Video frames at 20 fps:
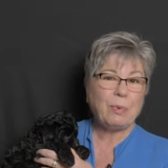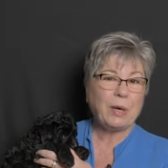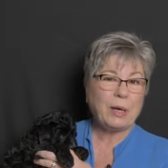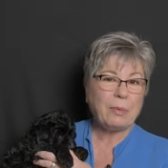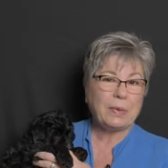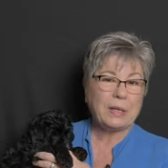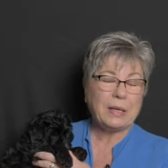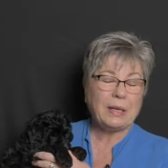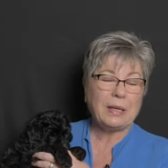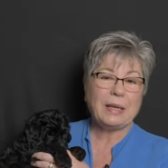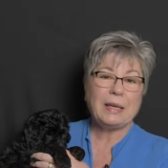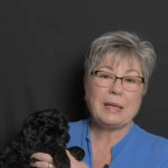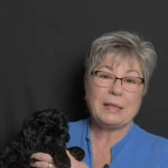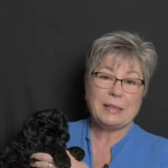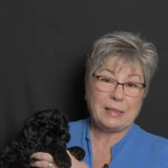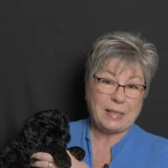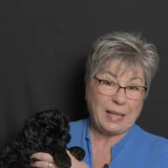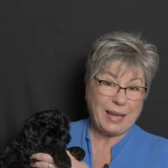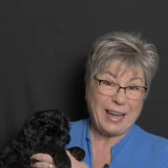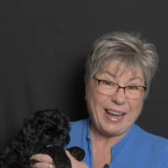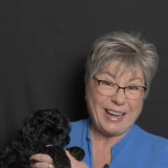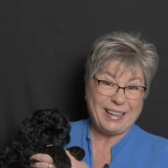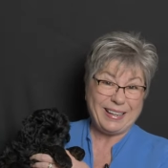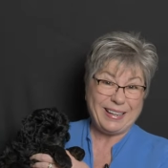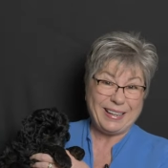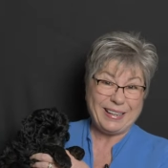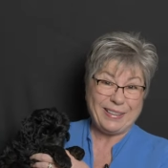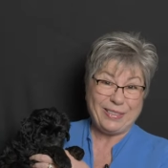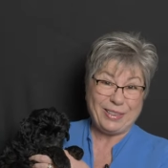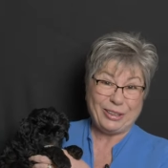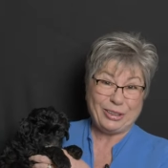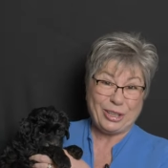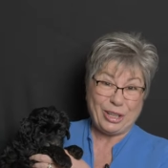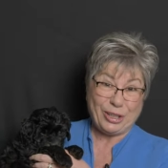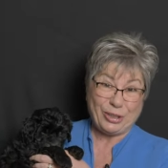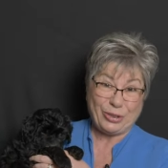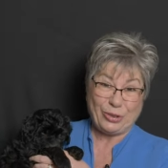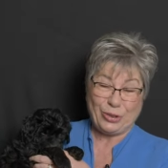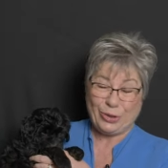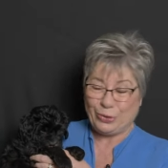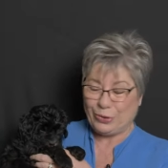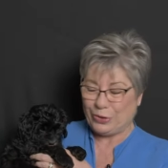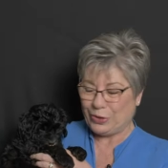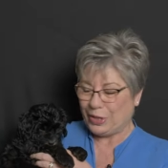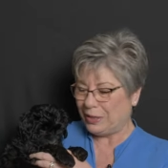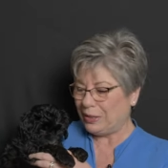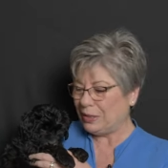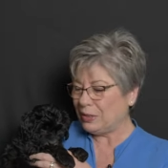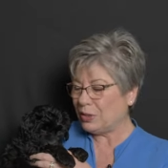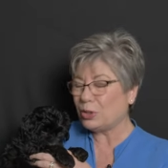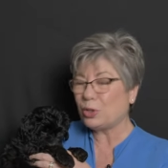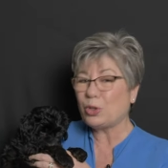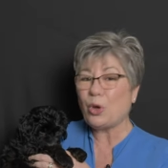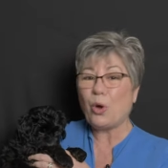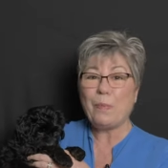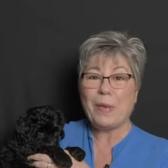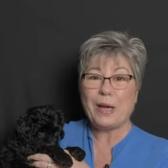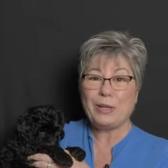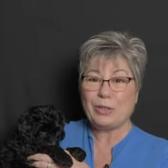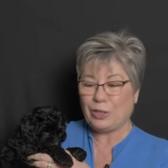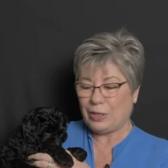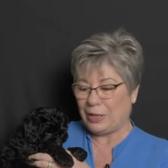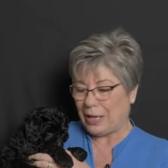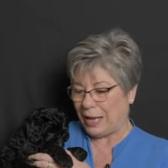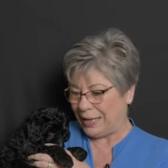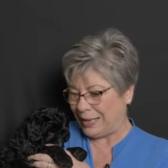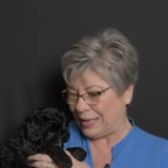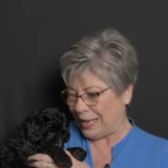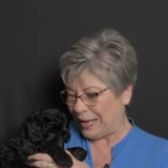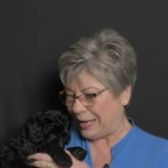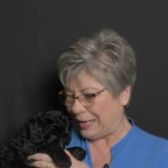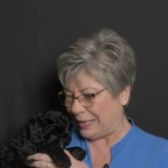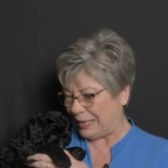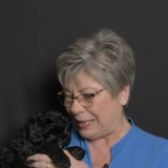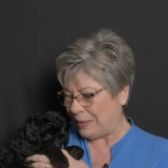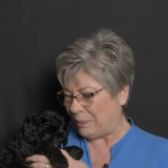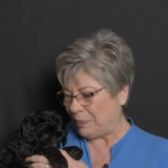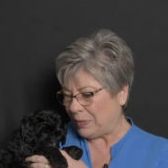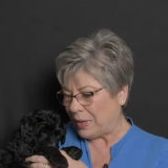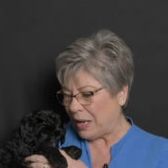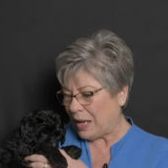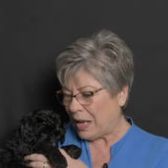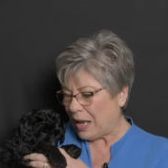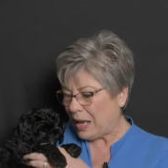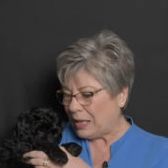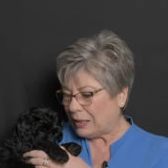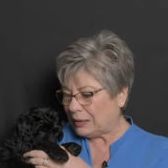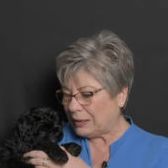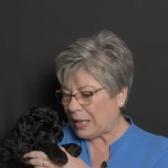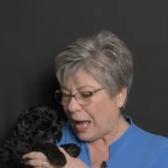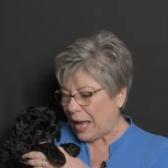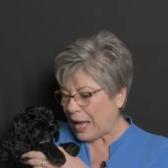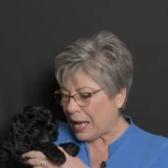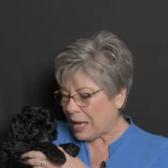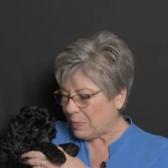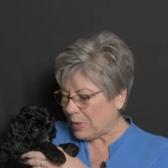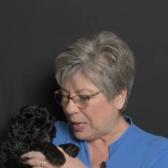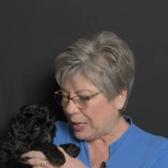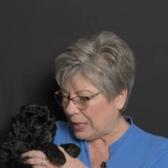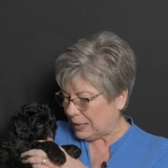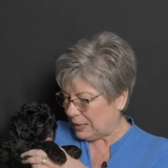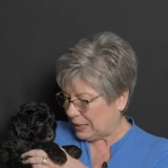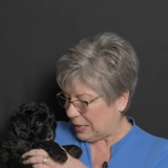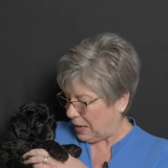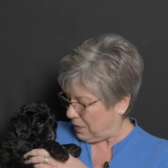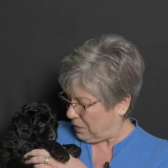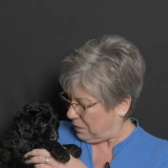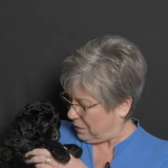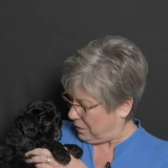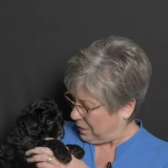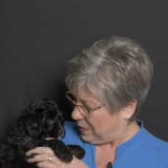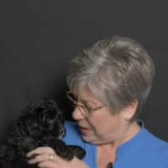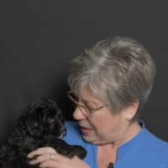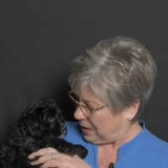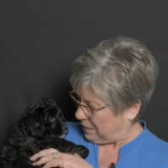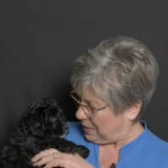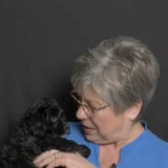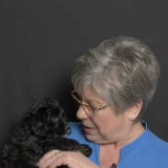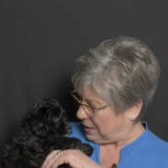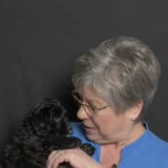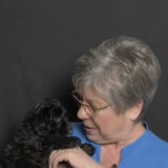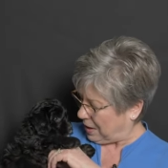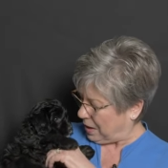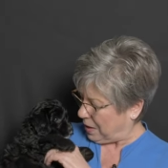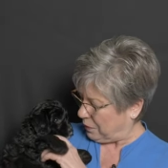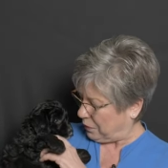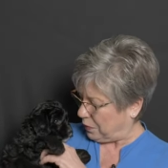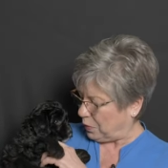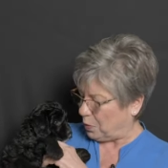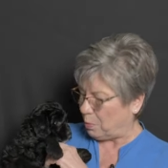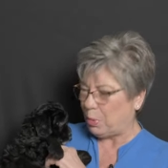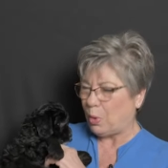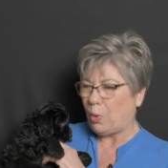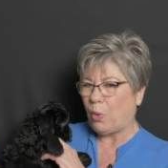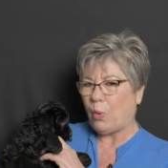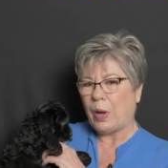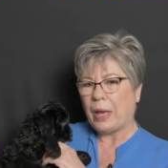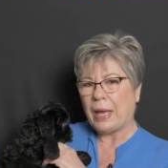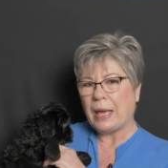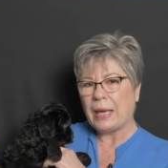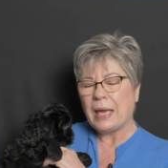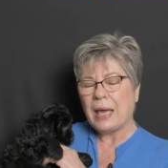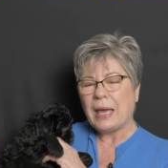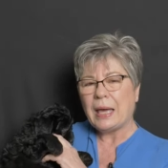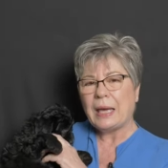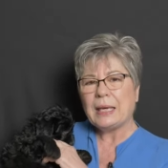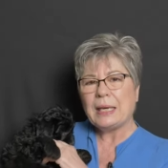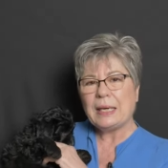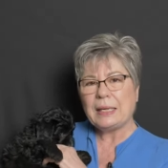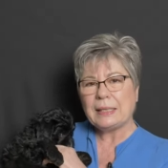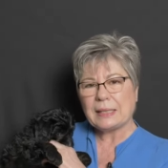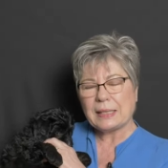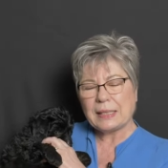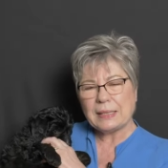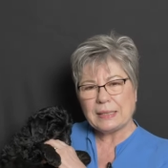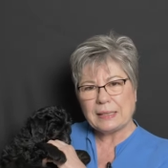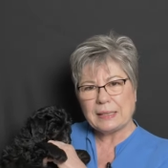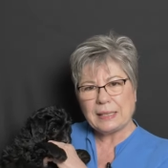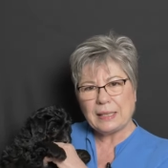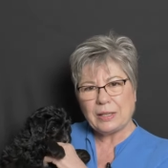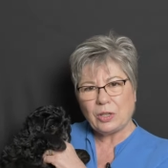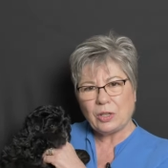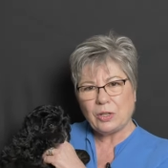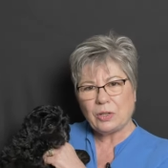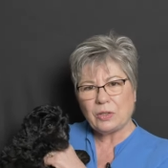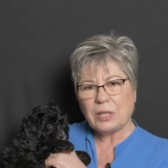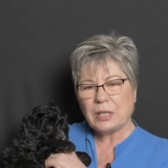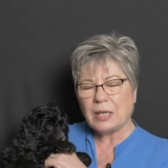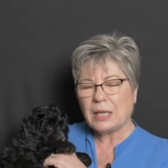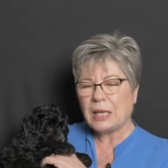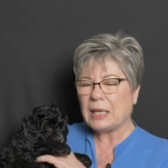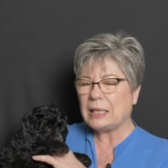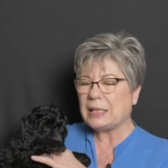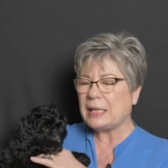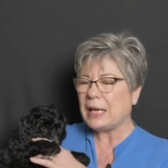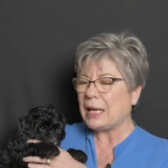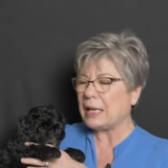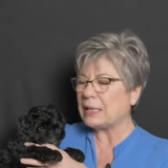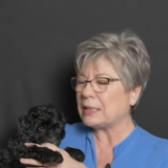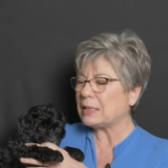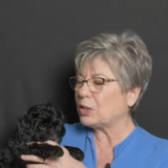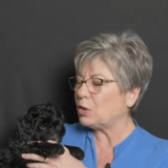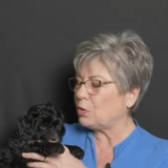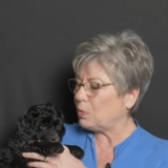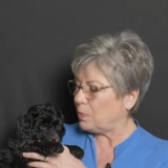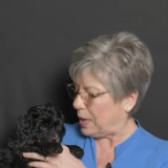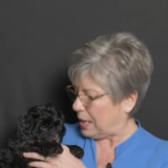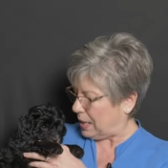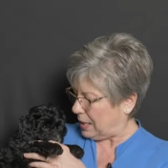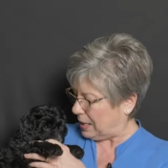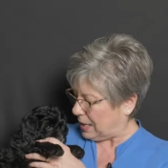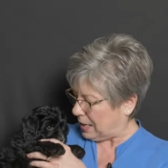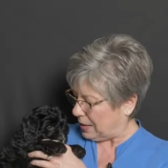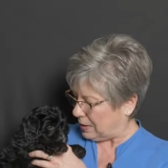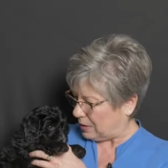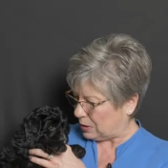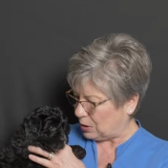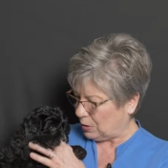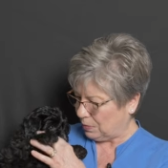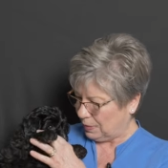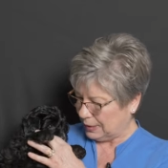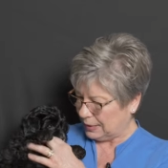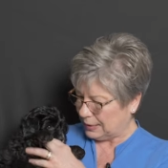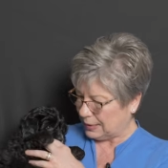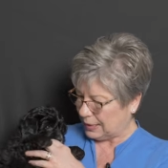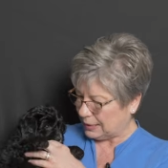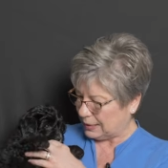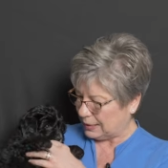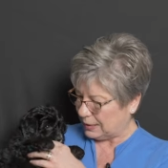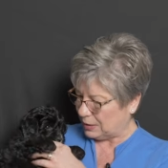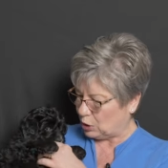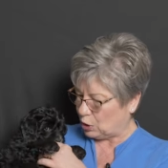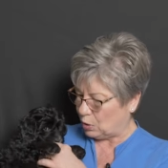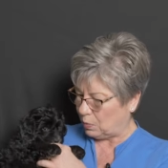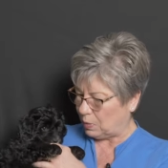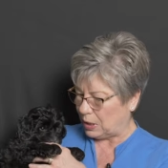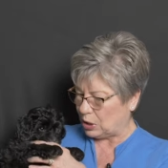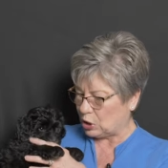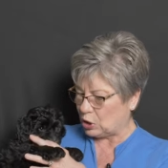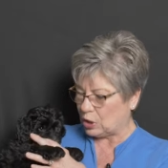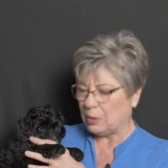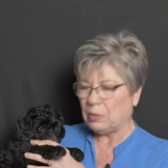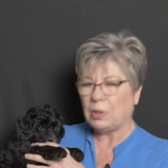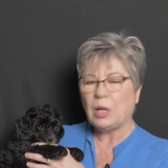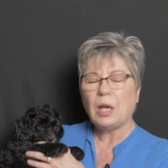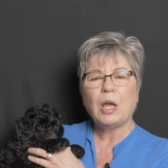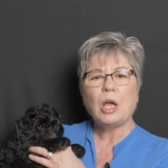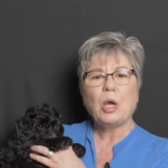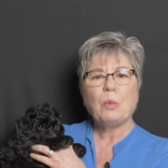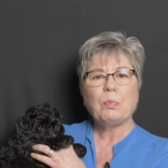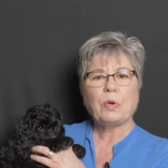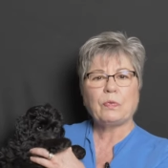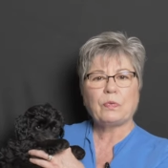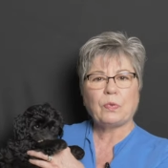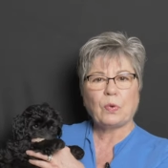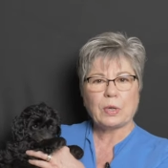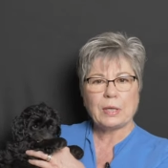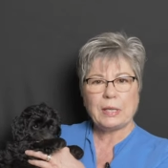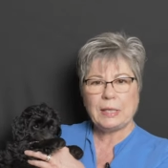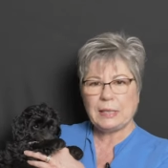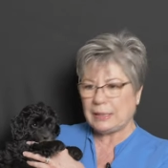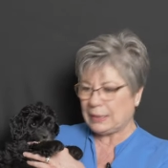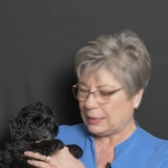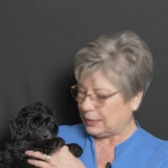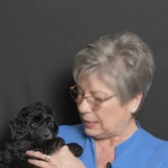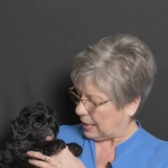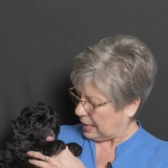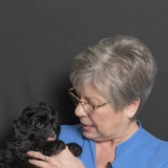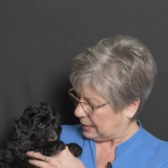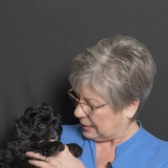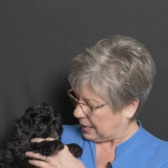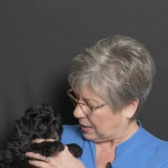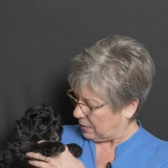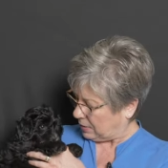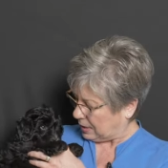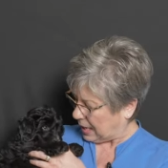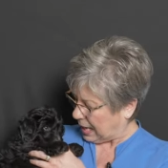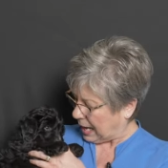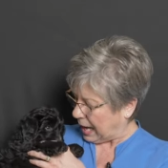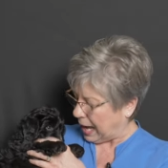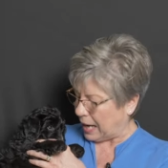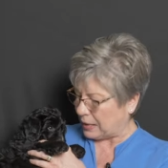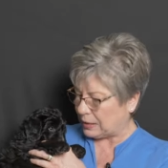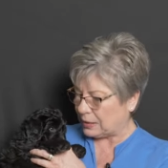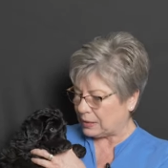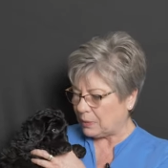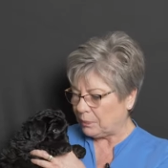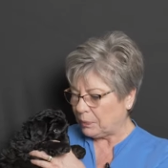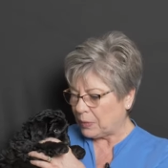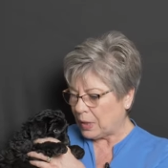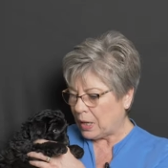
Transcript: puppy is the Eddie in the litter, Susan, so much like Eddie. Lime is a very thoughtful boy. He's considered, he takes great care to assess situation before he decides how to act.